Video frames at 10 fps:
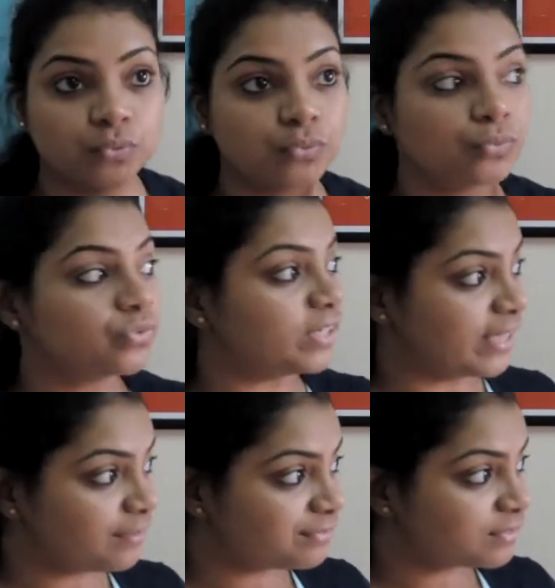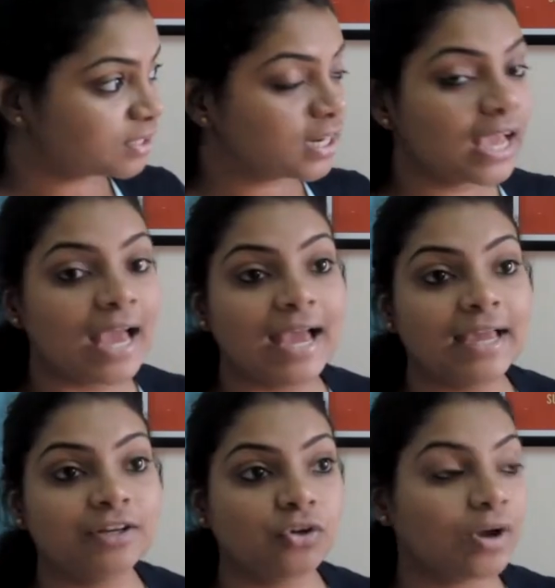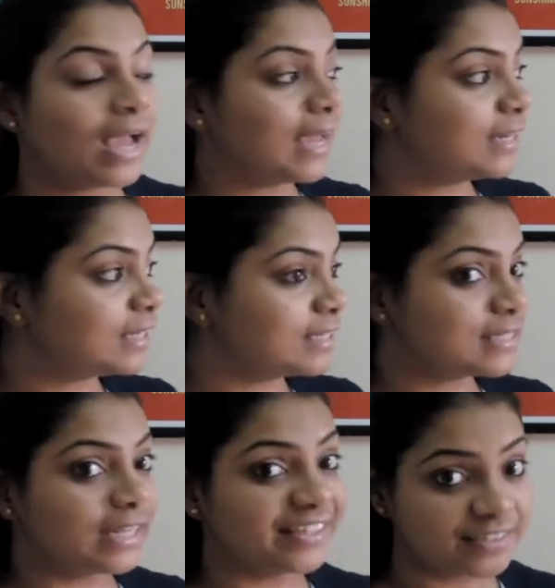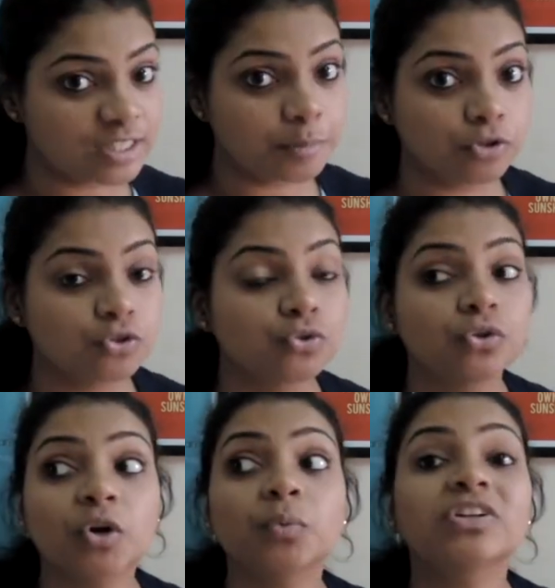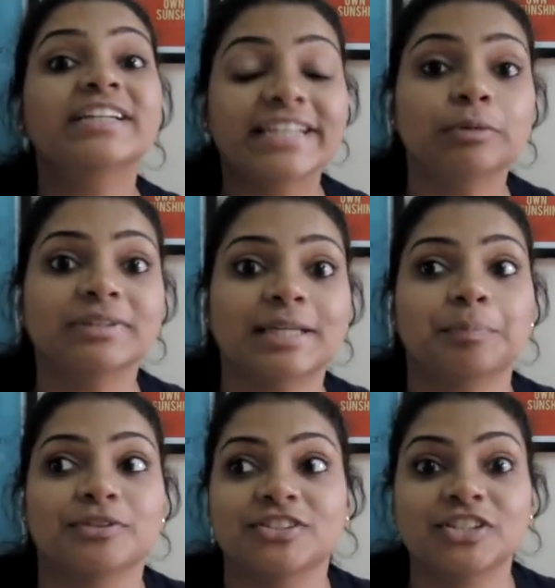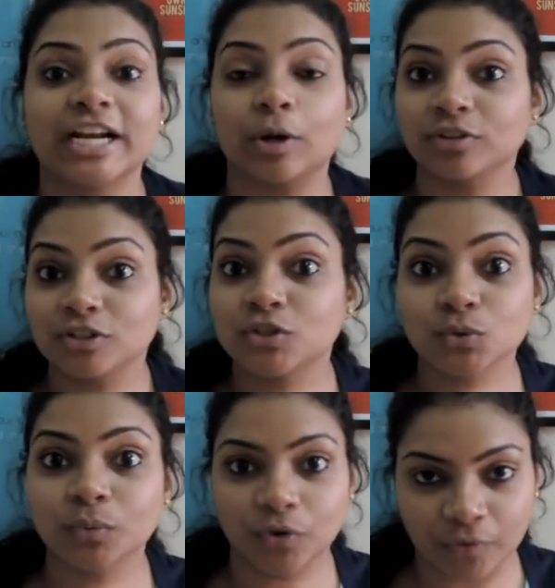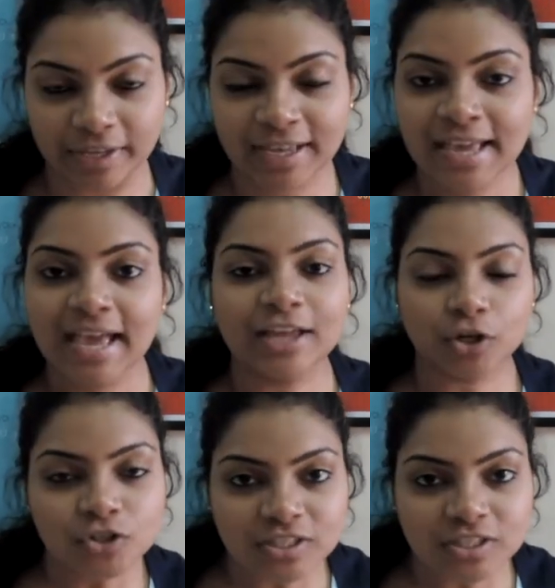to the left and your hand is like this because you do not want to deal with that person right now. They're so annoying. And you're